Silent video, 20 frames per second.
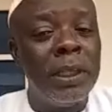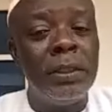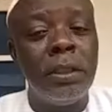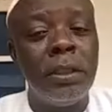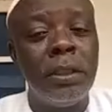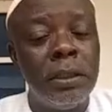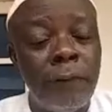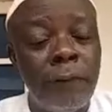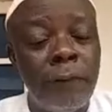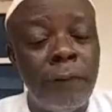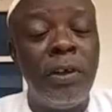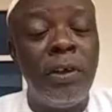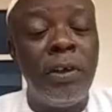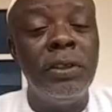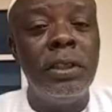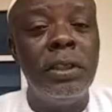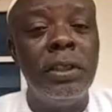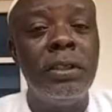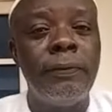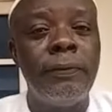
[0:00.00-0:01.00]
But the
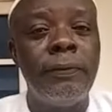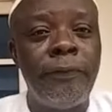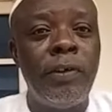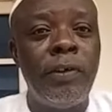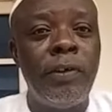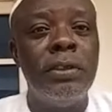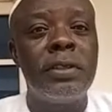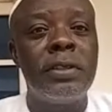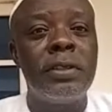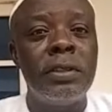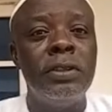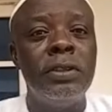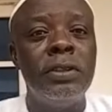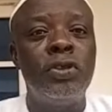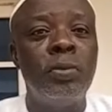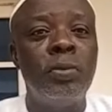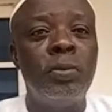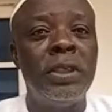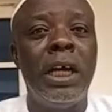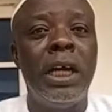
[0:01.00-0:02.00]
funding, funds
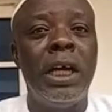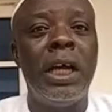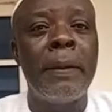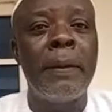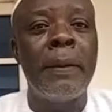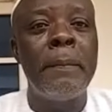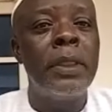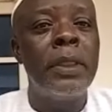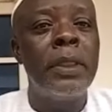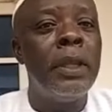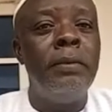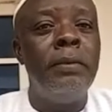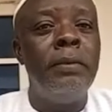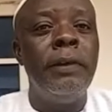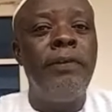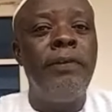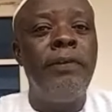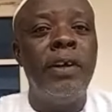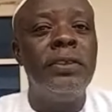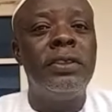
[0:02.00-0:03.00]
needs to be there.
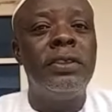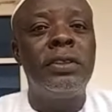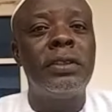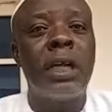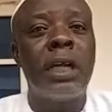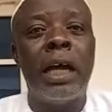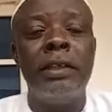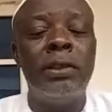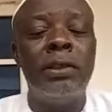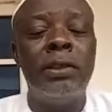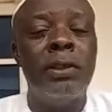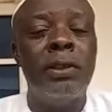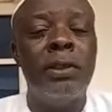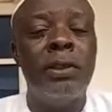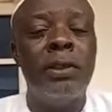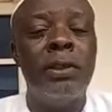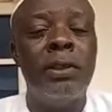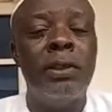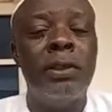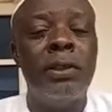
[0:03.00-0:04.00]
If the funds are
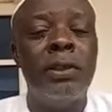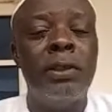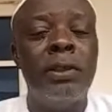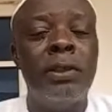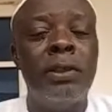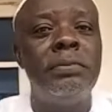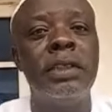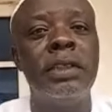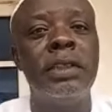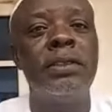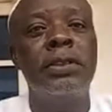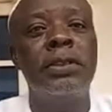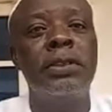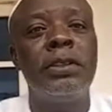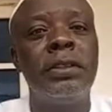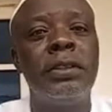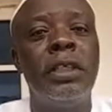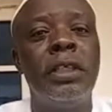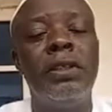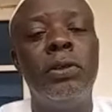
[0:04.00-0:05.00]
not there, then there's
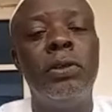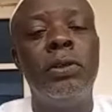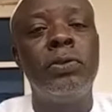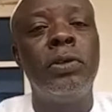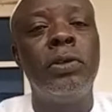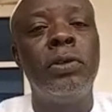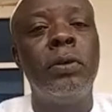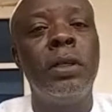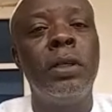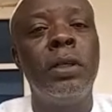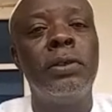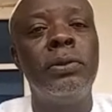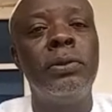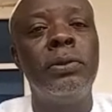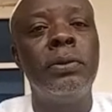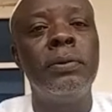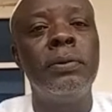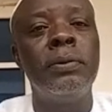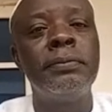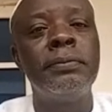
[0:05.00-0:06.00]
nothing any local government
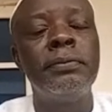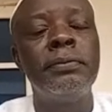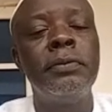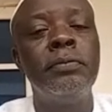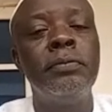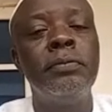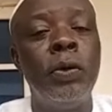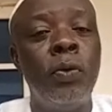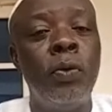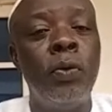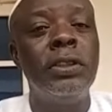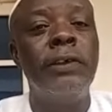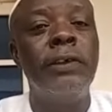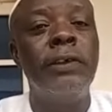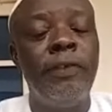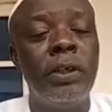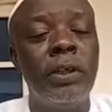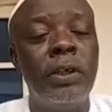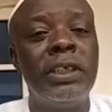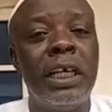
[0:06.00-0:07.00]
can do. But
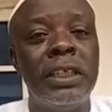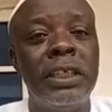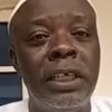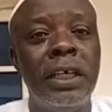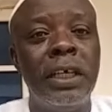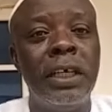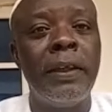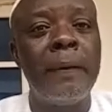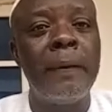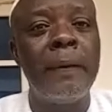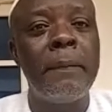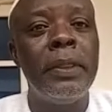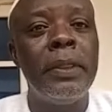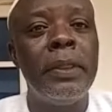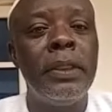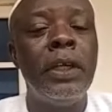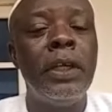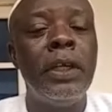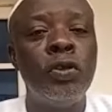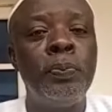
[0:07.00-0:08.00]
once the funds are there,
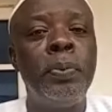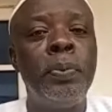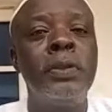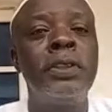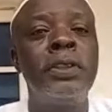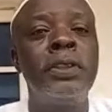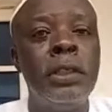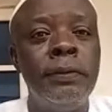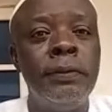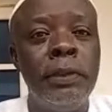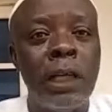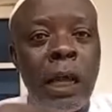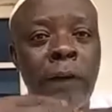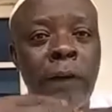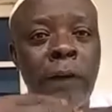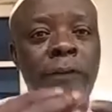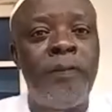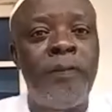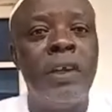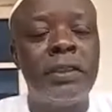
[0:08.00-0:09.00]
then it should
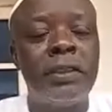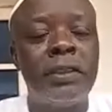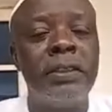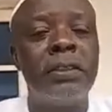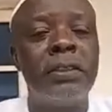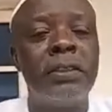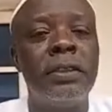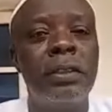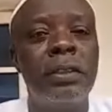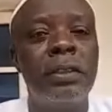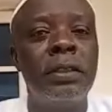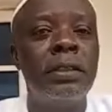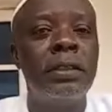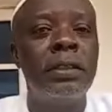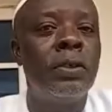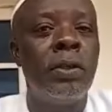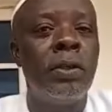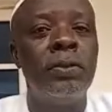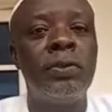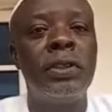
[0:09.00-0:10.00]
positively affect the,
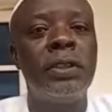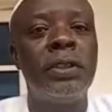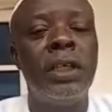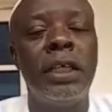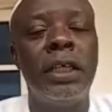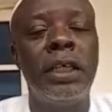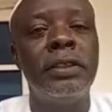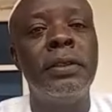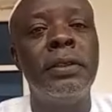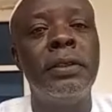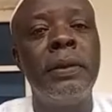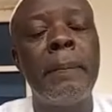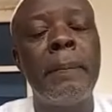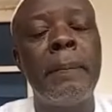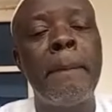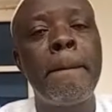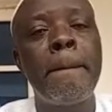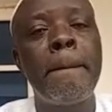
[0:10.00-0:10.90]
the country. That's it.